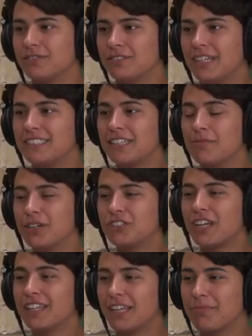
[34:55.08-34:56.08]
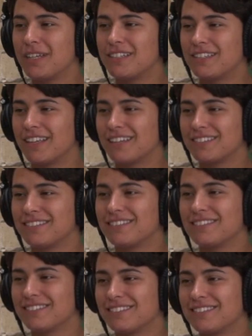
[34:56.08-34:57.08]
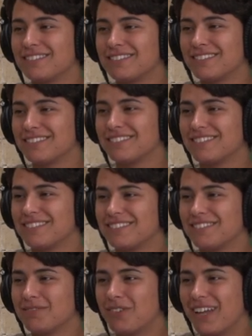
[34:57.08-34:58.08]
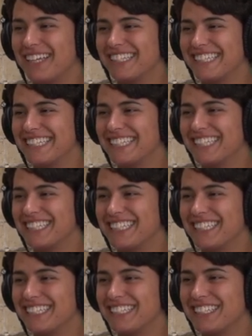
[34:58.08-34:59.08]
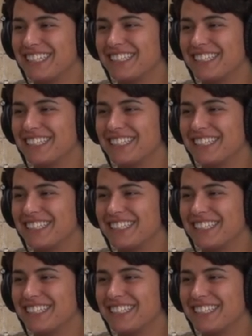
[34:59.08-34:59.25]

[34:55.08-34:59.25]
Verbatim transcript: No, that's how much I now like that's pizza. even more white. That's even more bouge.